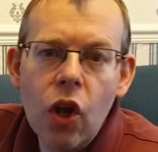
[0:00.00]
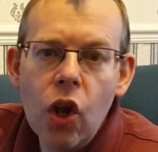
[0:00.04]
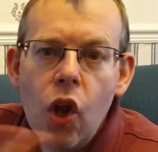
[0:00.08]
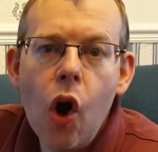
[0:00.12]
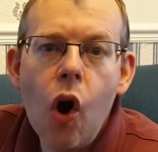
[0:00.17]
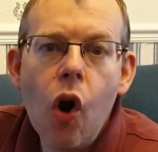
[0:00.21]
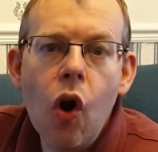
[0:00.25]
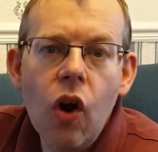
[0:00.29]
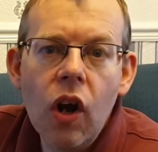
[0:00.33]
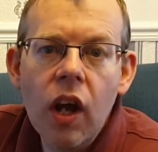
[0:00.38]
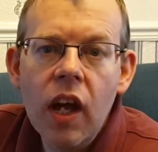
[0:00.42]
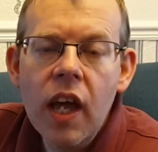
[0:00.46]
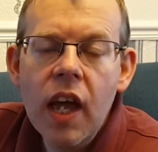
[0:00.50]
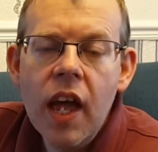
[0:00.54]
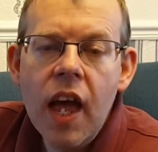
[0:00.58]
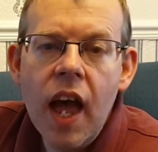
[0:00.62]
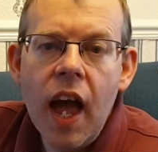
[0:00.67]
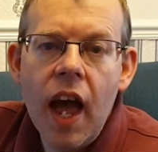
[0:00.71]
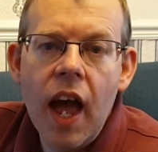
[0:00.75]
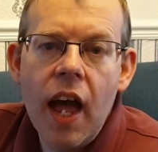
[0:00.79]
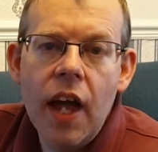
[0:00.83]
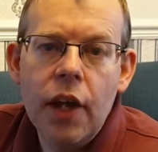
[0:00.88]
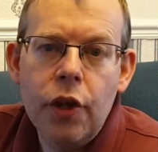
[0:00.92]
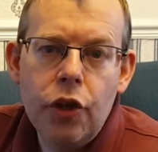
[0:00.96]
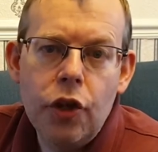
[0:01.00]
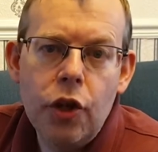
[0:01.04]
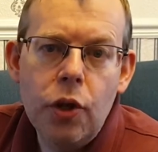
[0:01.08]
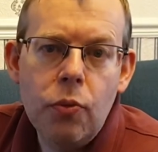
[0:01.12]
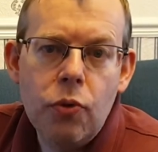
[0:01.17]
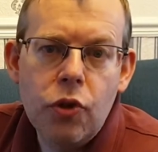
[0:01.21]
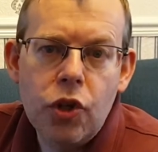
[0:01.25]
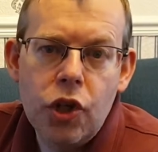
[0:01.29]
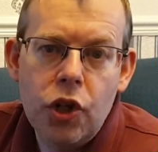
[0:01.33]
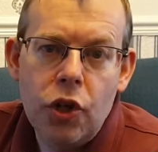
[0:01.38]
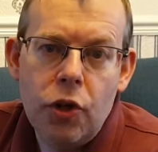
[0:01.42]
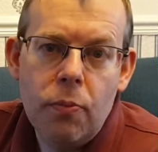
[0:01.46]
long
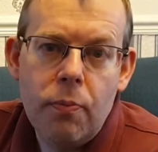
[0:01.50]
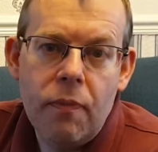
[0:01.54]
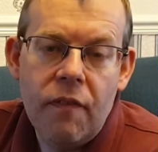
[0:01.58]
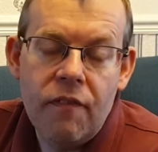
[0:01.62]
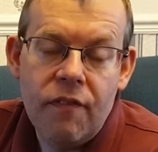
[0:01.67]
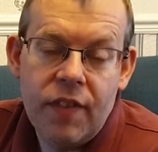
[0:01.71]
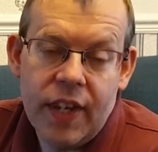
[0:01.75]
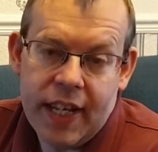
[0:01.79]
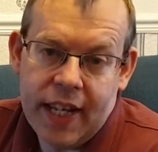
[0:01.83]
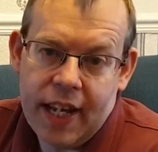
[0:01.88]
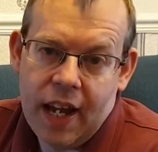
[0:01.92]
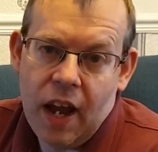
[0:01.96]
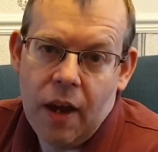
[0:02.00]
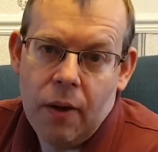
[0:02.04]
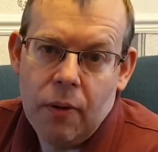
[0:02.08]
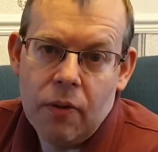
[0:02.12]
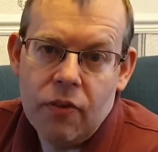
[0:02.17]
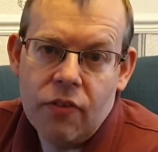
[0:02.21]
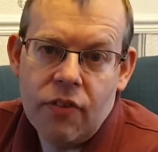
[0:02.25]
YouTube video.